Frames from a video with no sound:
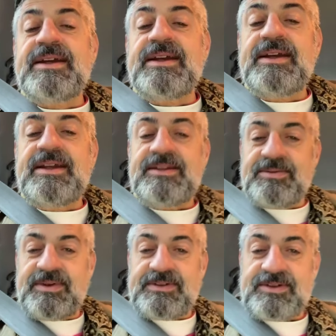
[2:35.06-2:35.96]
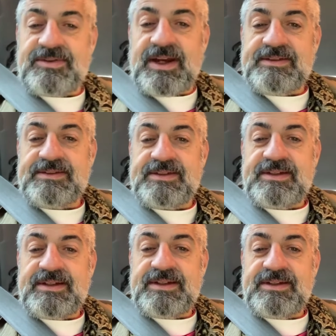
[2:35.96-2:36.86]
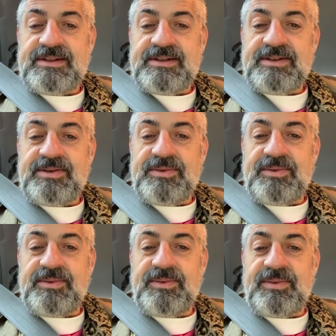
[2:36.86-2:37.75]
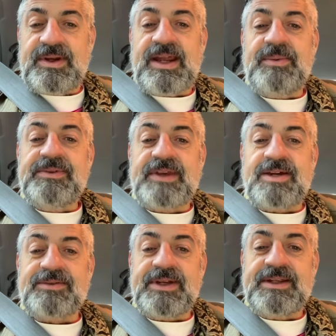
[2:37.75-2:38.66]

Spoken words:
in the risen Christ. When I was hungry,